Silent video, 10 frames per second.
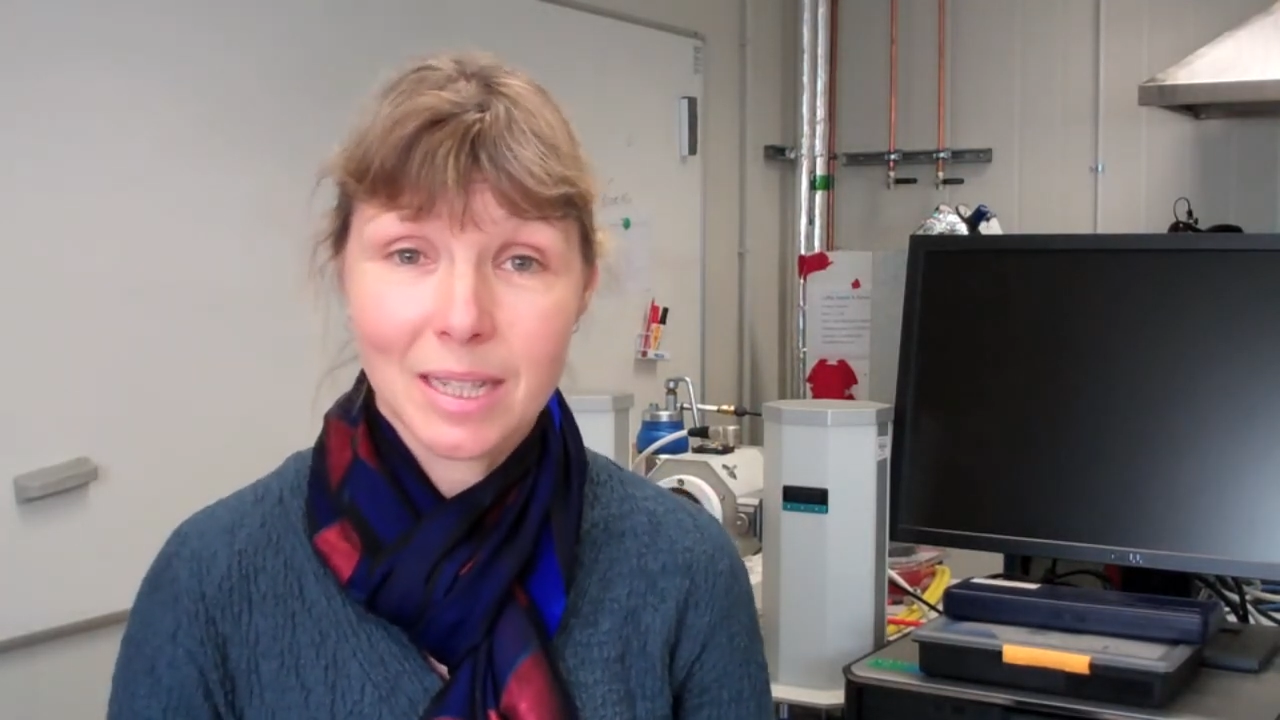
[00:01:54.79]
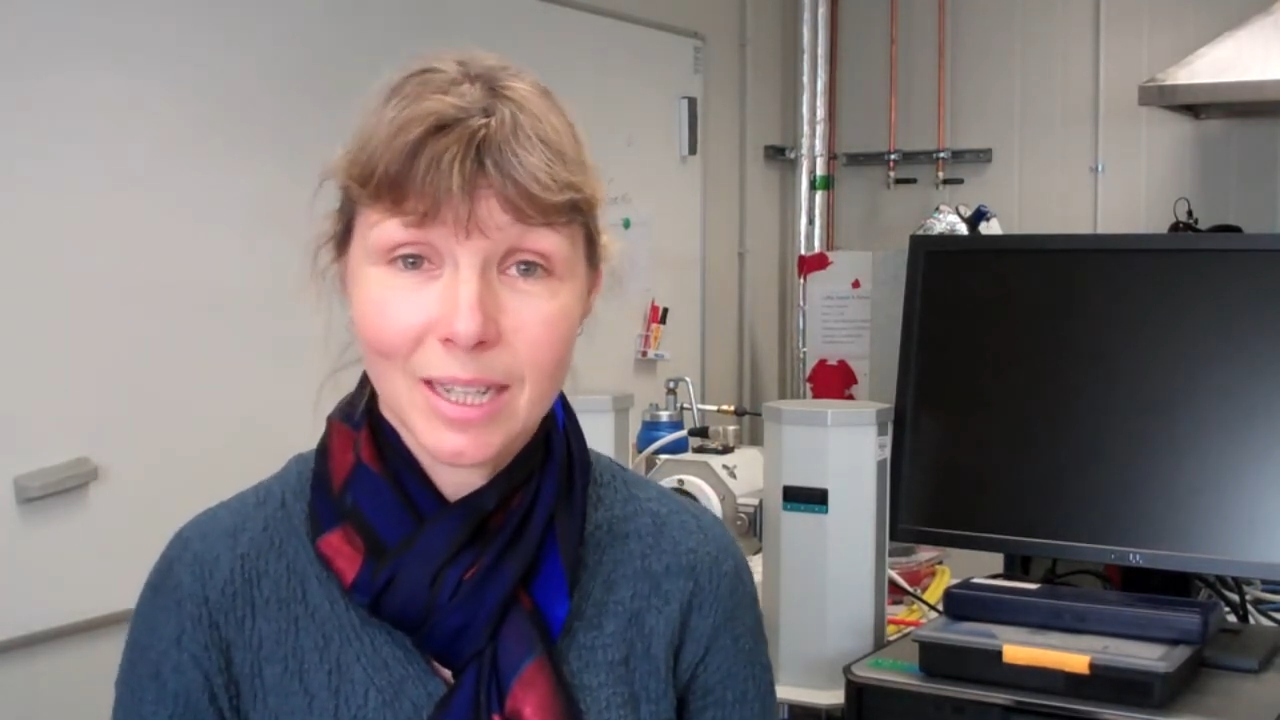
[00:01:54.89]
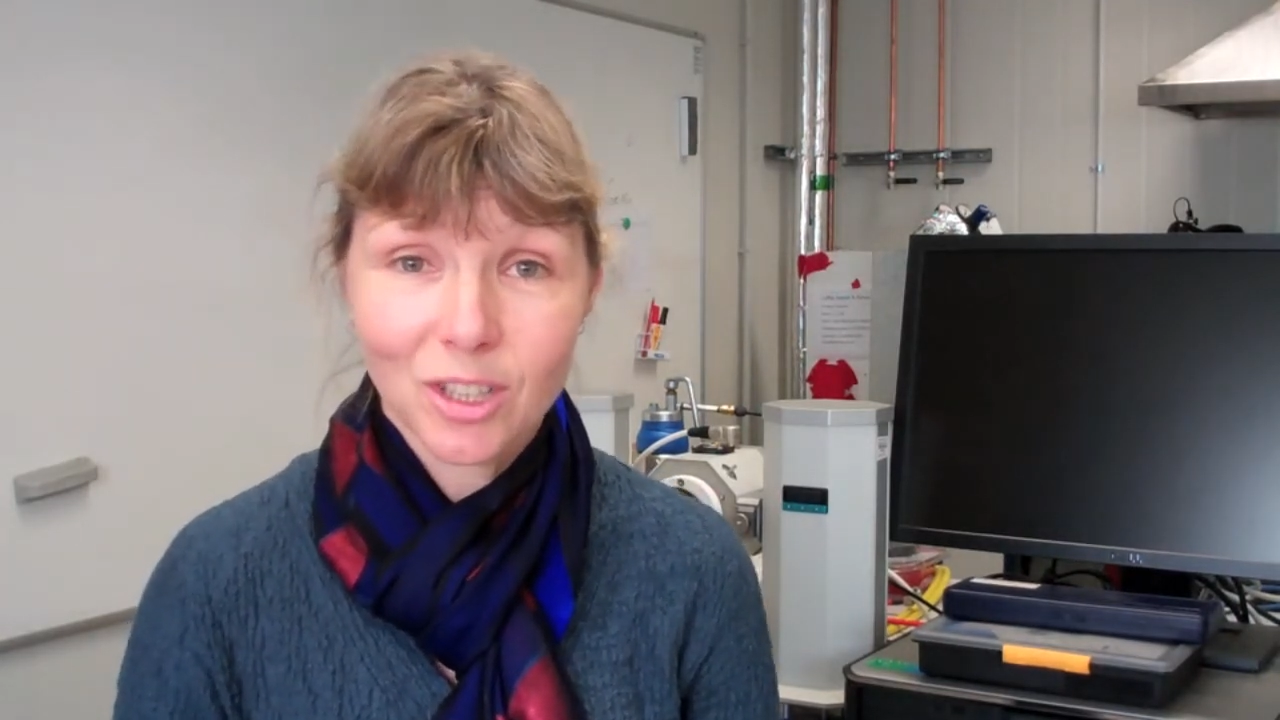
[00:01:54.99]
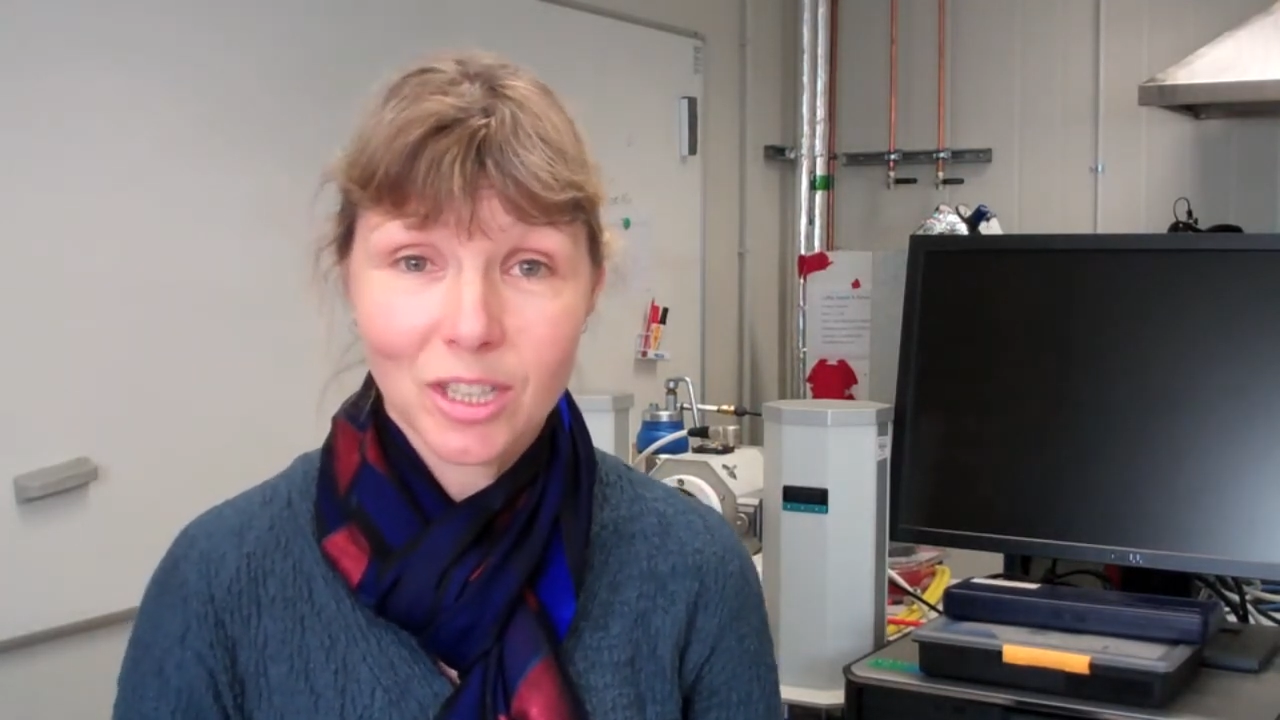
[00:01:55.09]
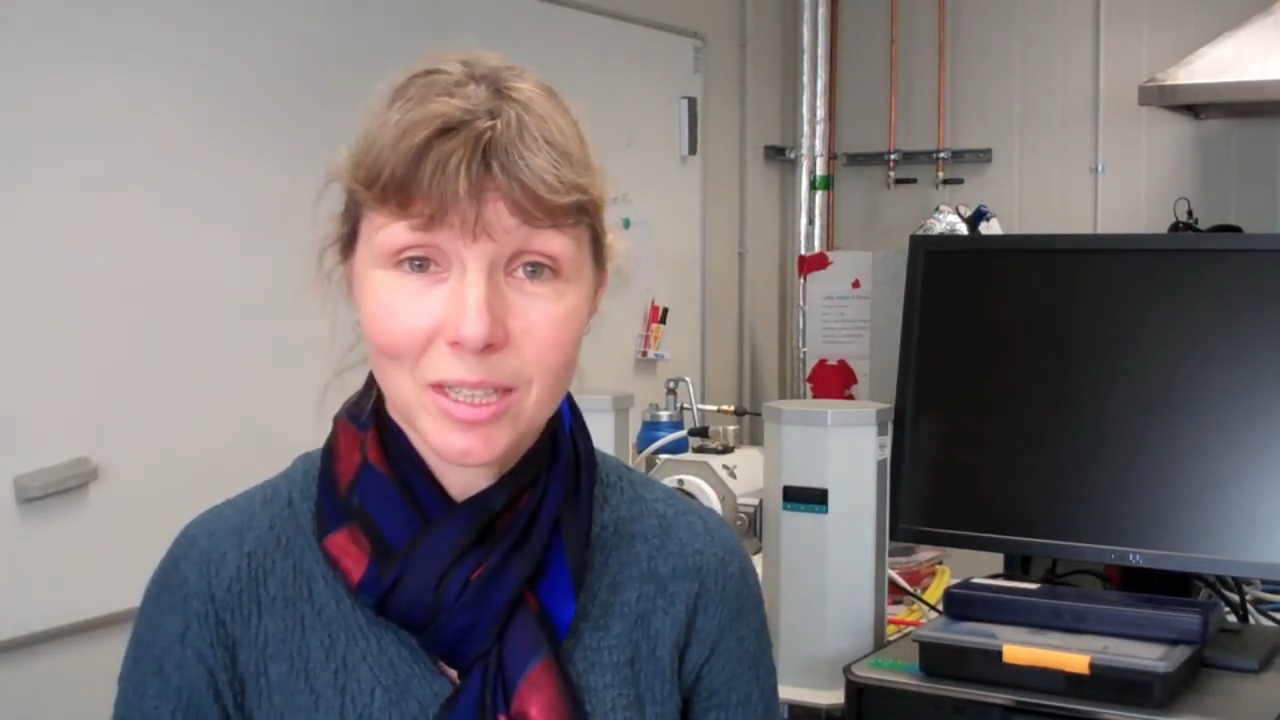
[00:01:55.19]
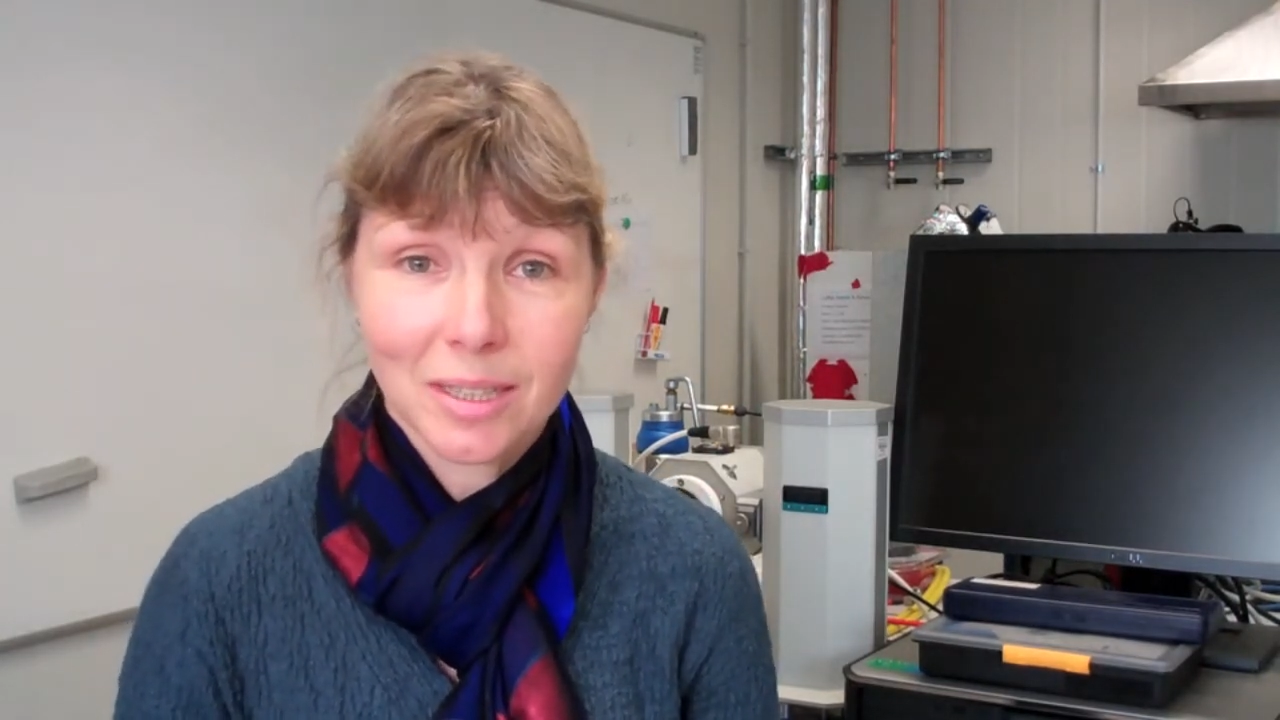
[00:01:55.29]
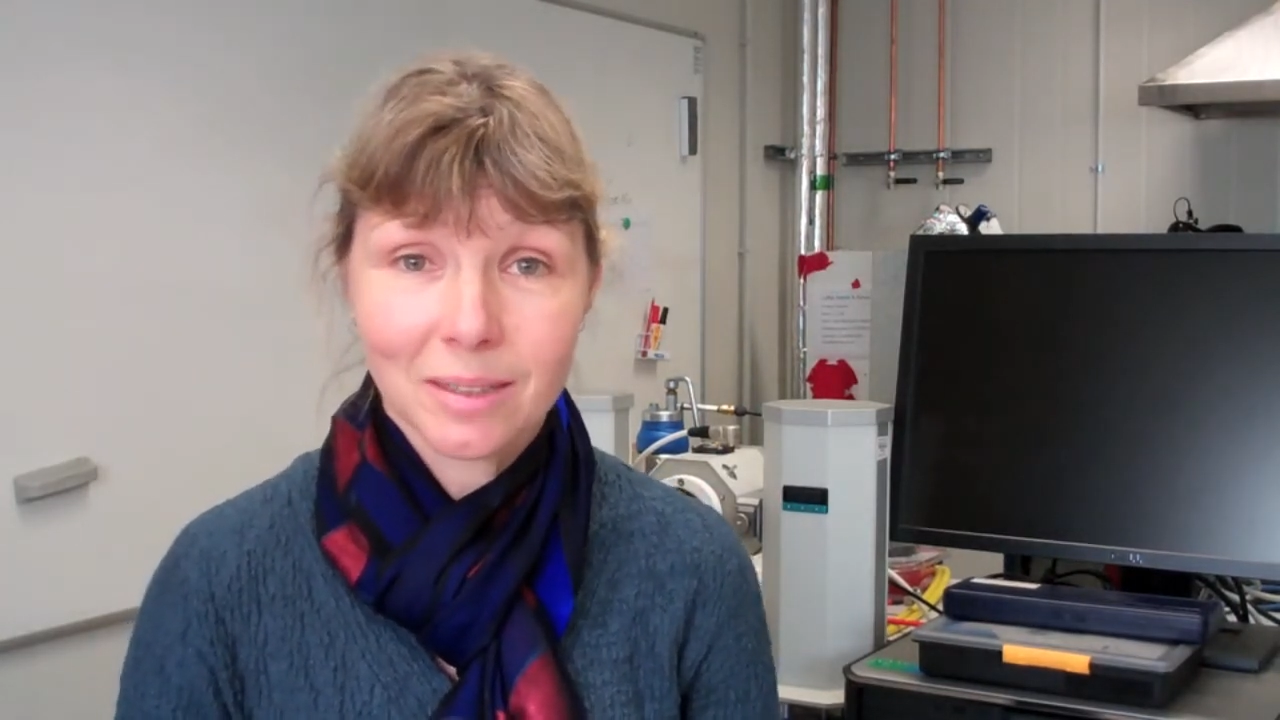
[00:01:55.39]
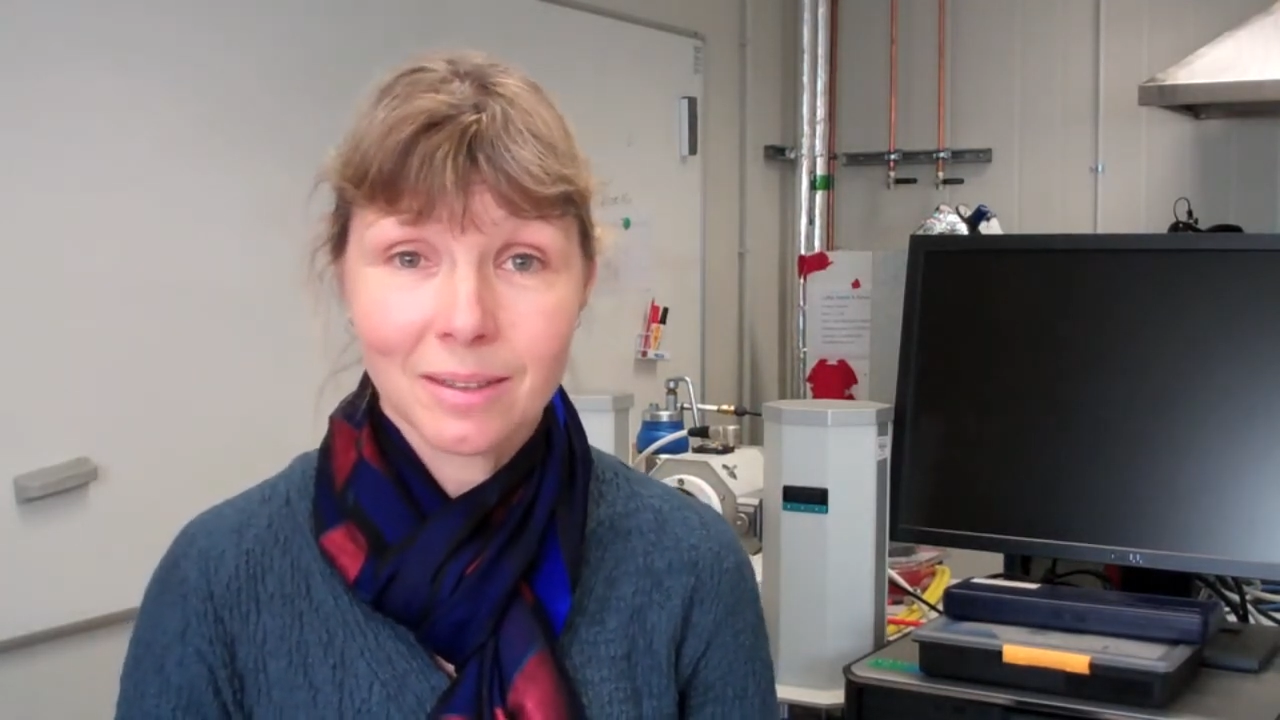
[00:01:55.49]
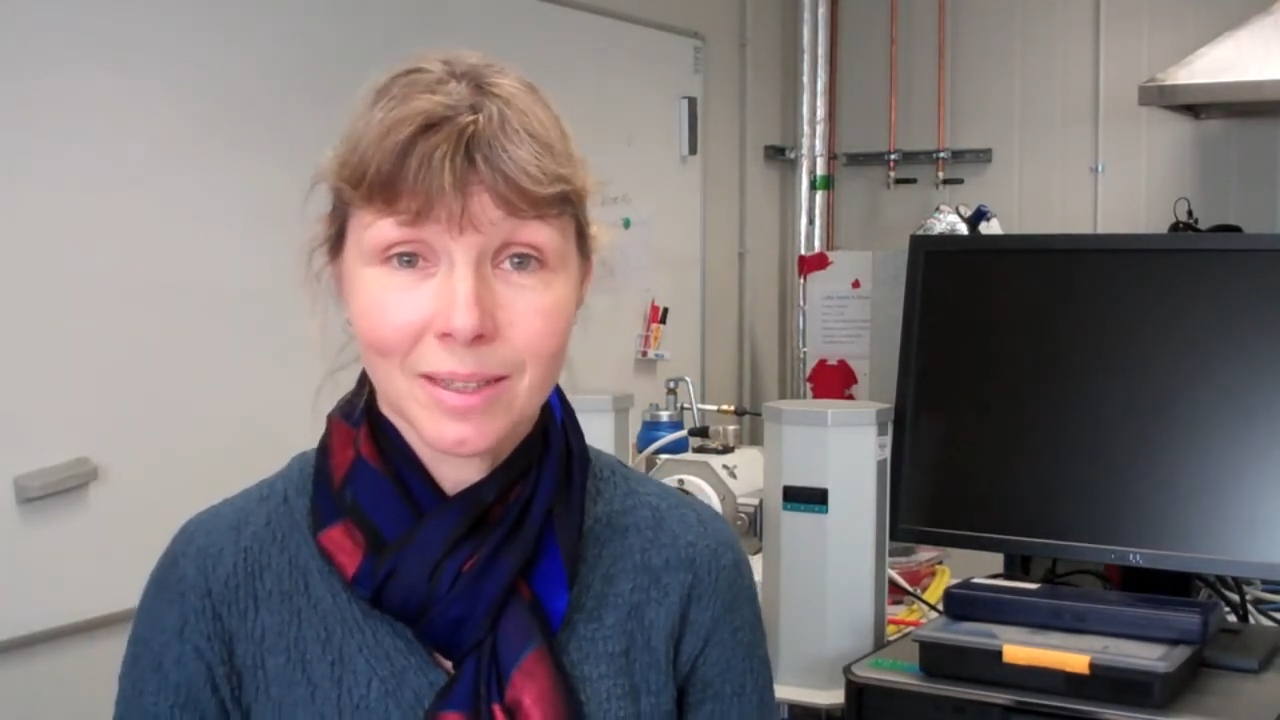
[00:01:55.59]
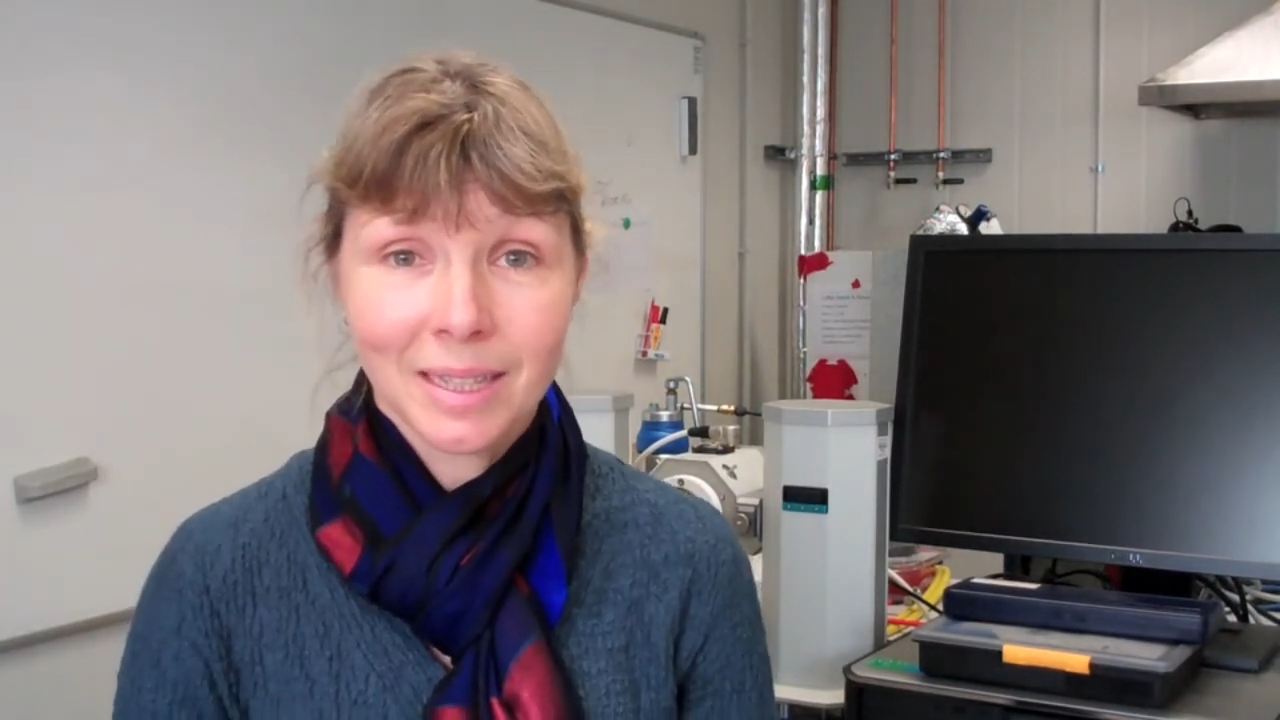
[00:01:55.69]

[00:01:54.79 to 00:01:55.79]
kitchen and